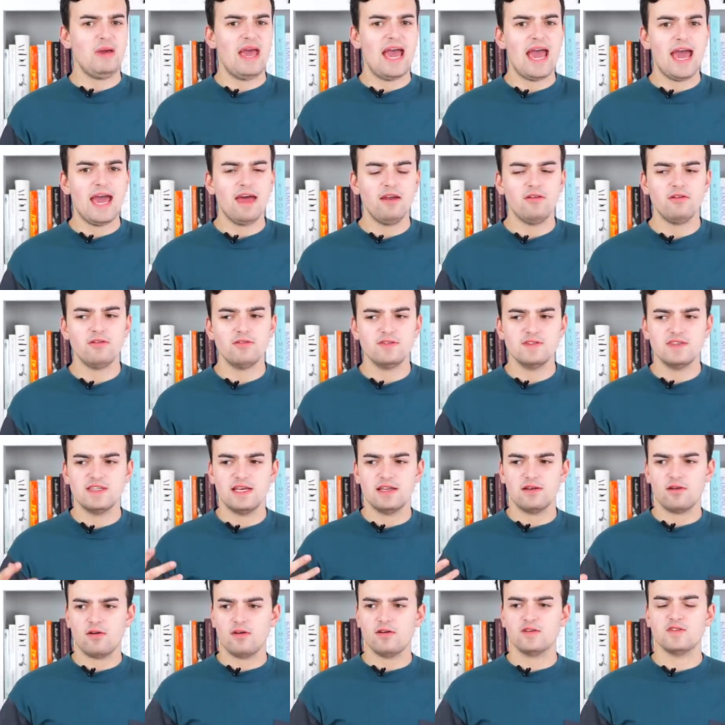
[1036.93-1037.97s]
panels
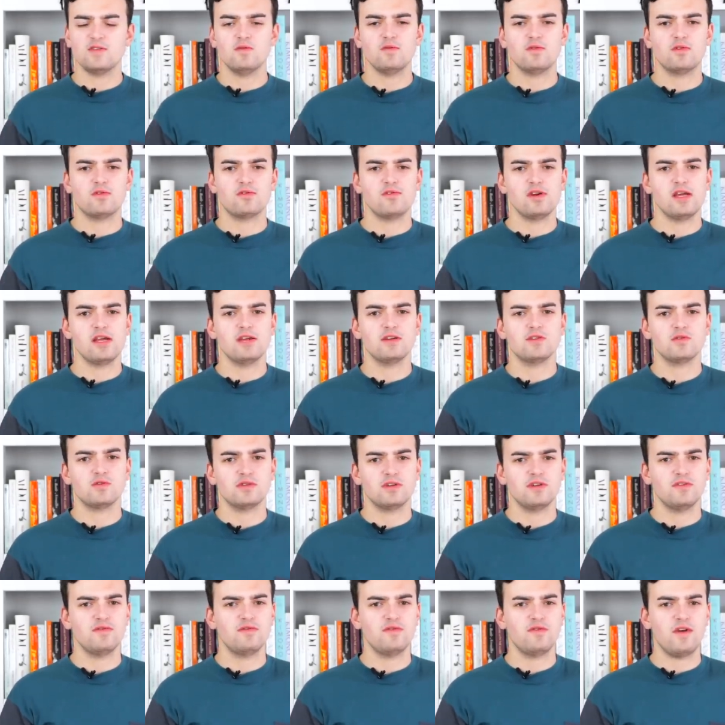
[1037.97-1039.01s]
that also create a
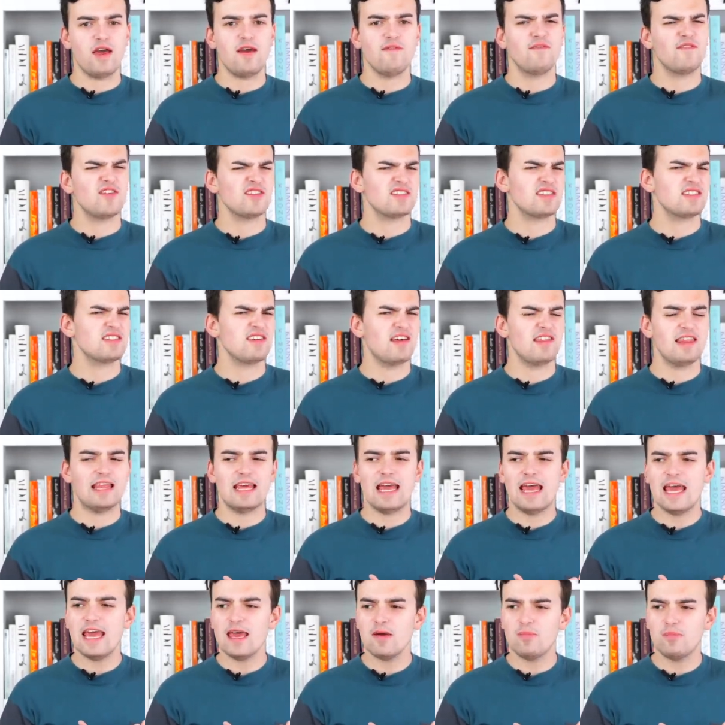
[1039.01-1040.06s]
sort of emphasis on the
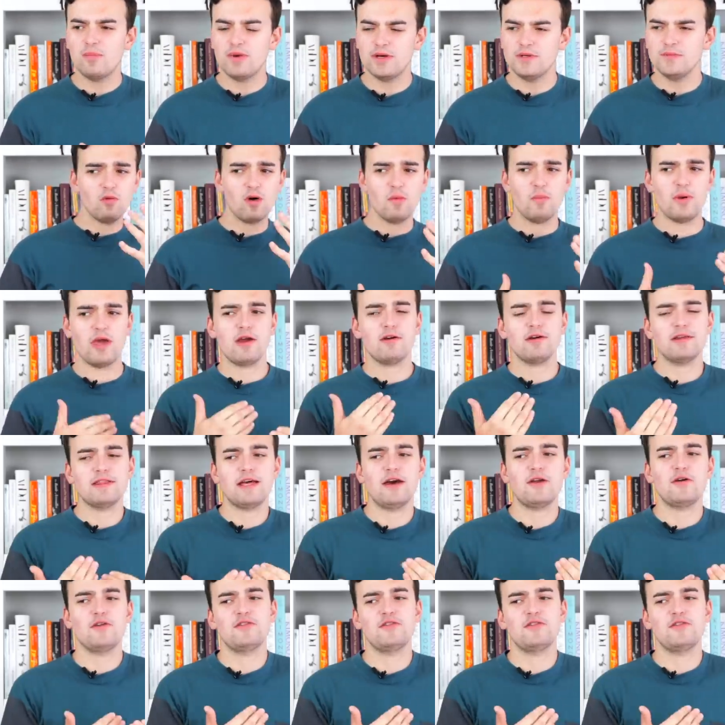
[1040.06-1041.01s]
hip while pairing that